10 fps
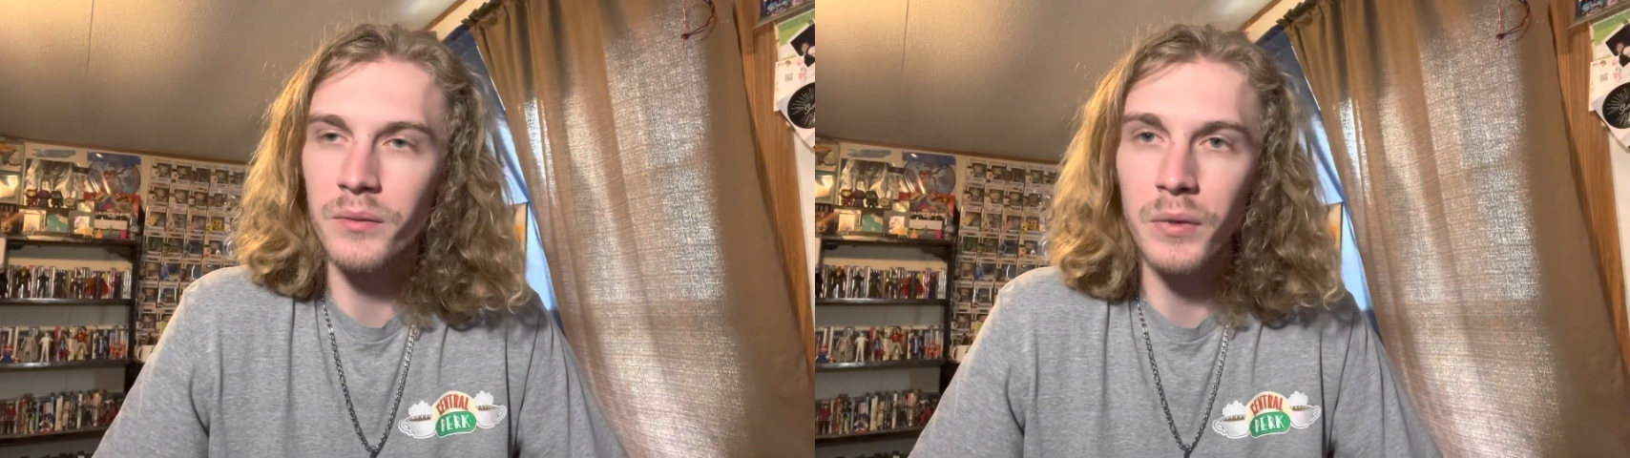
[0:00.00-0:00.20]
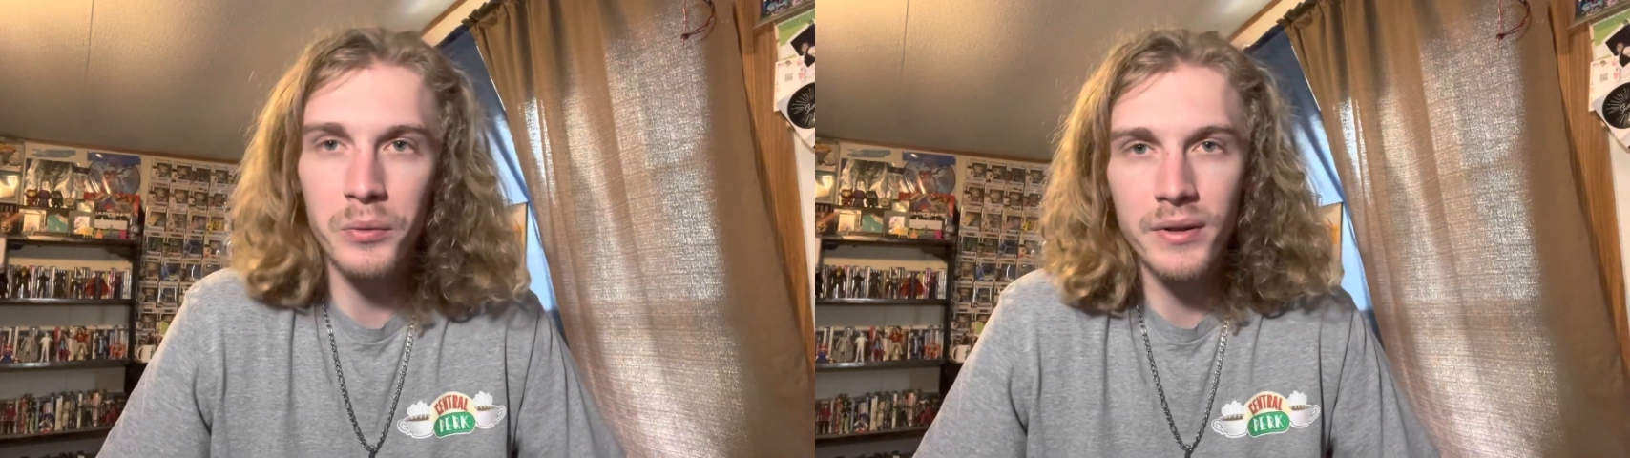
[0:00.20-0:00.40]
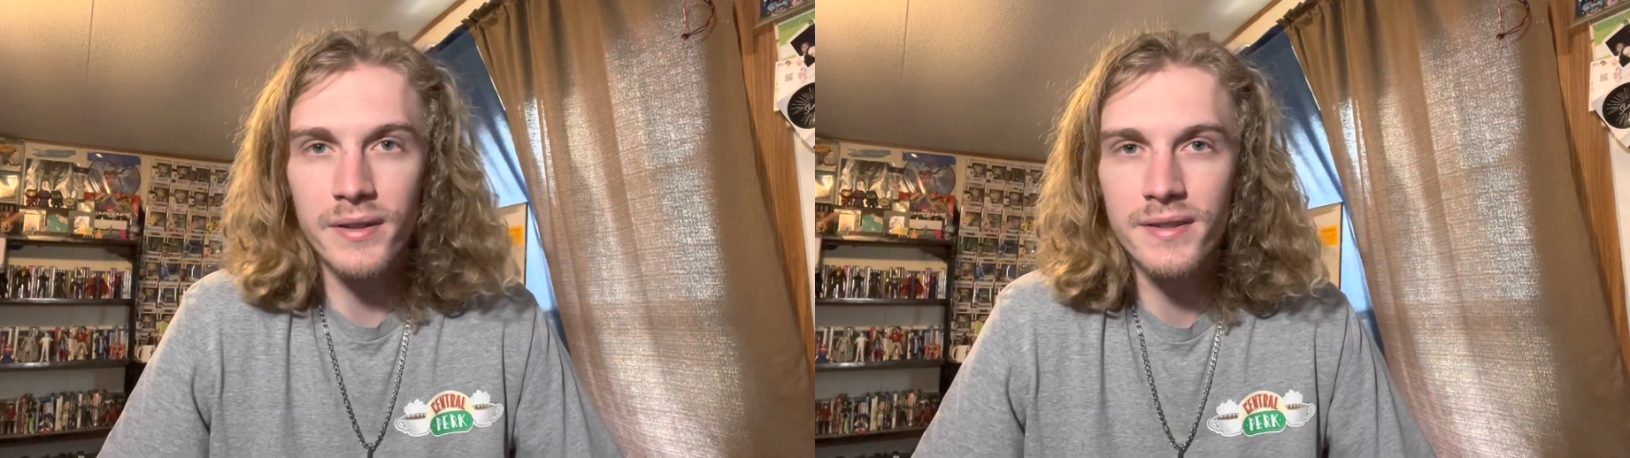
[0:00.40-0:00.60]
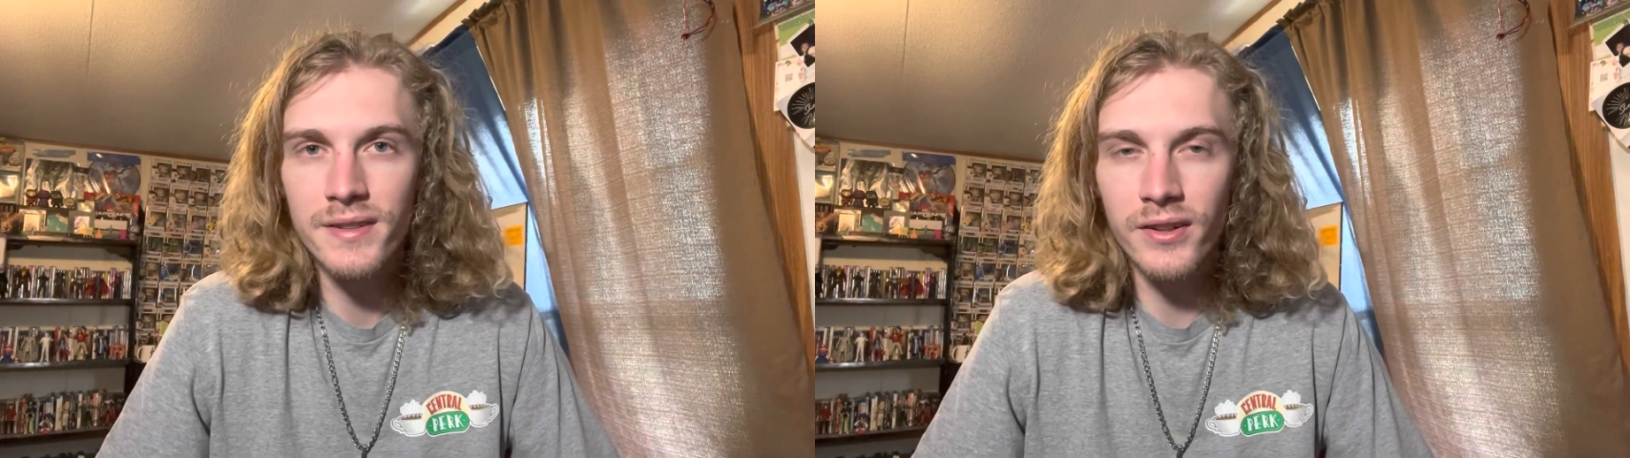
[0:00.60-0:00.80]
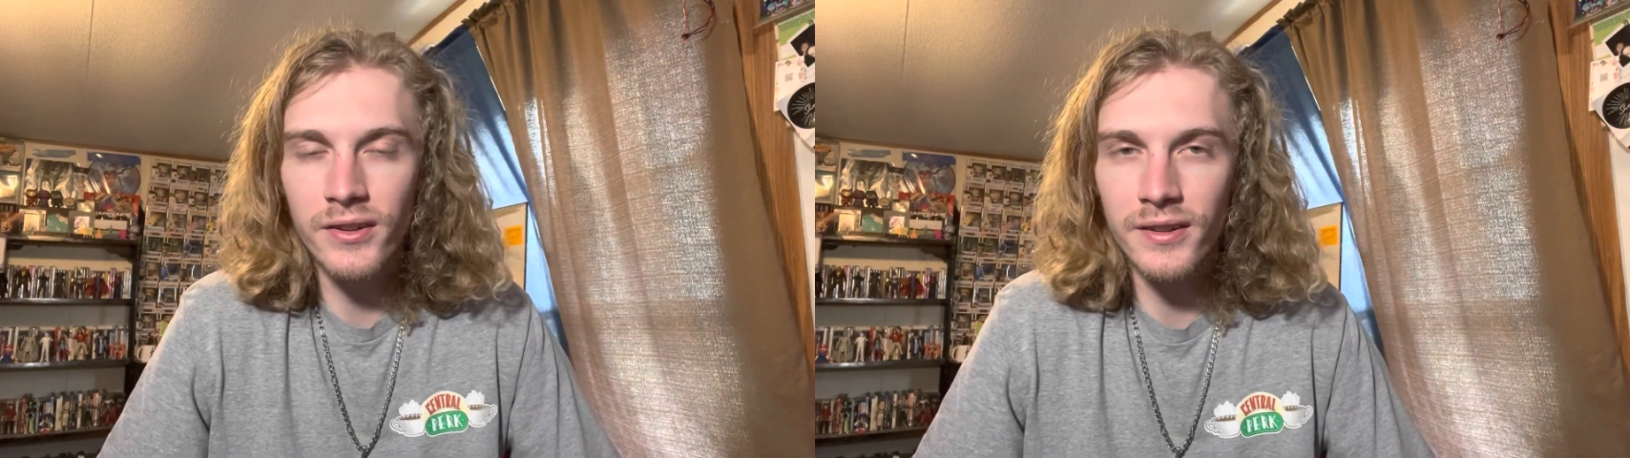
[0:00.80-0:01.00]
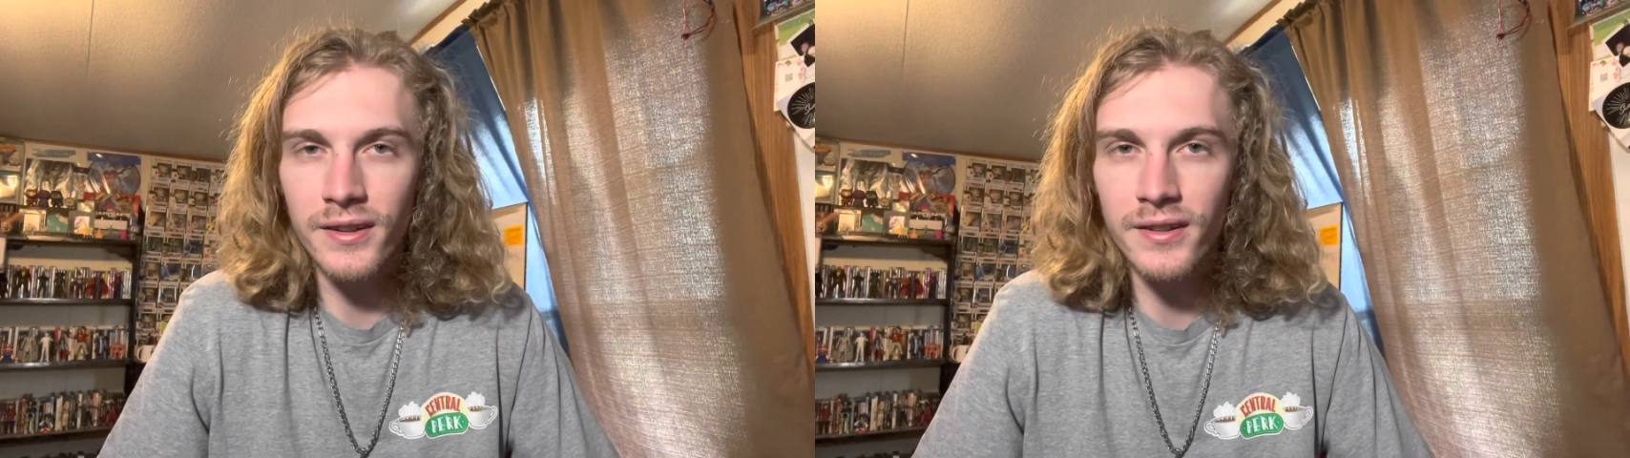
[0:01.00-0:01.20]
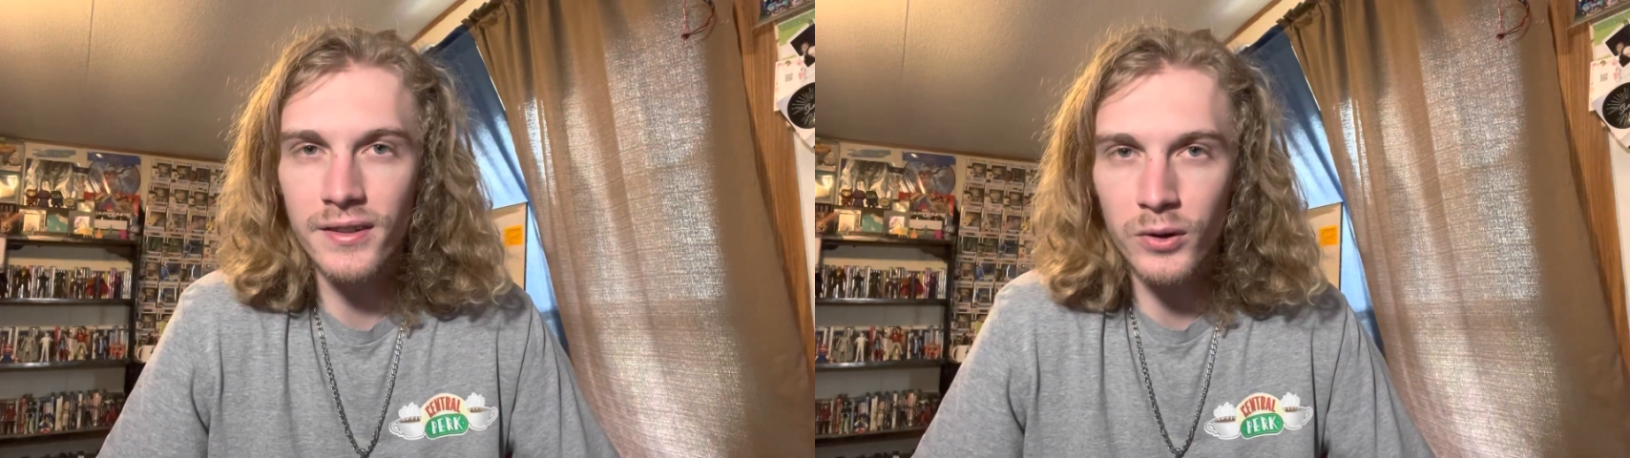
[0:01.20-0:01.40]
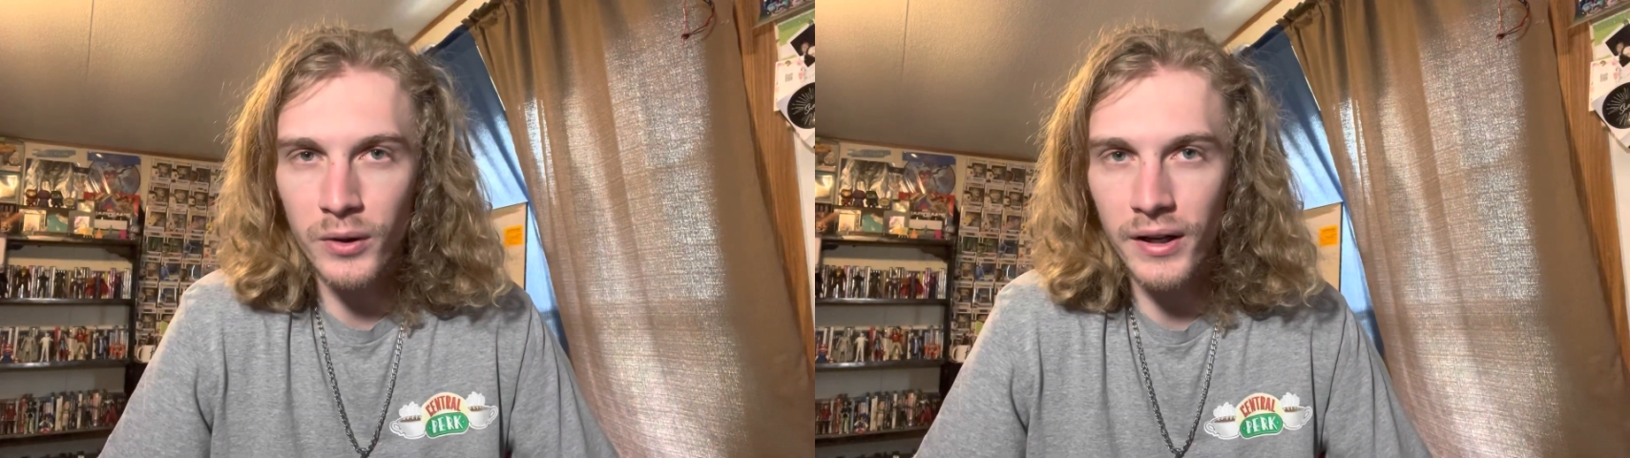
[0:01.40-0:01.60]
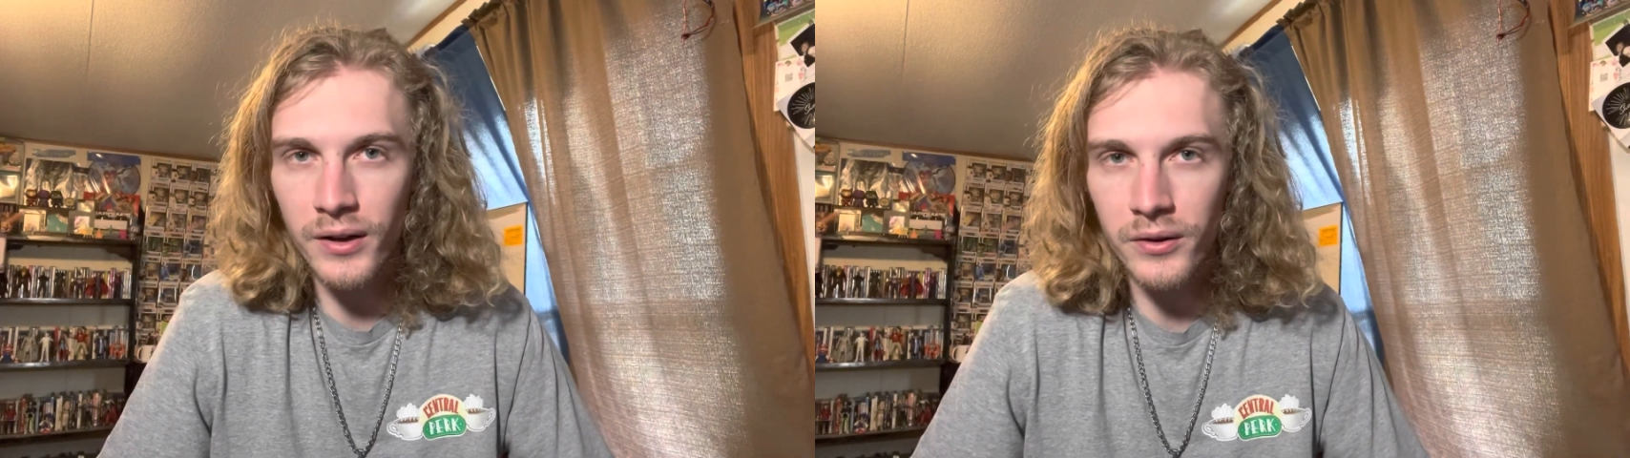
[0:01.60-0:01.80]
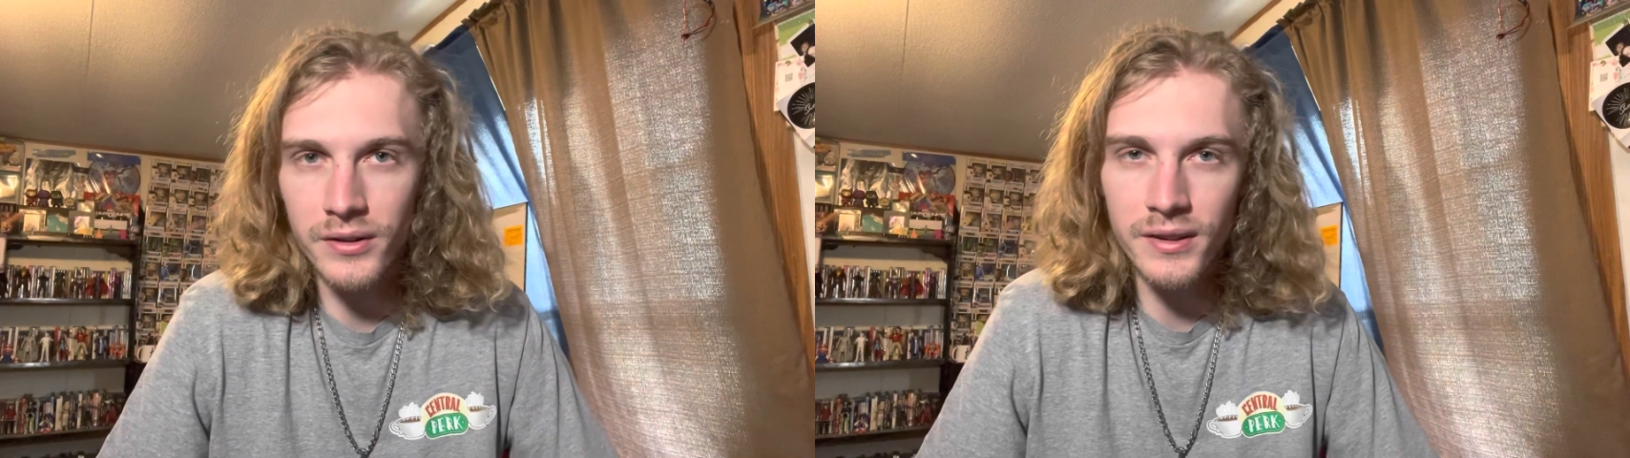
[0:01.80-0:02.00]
Mobius are in the crowd,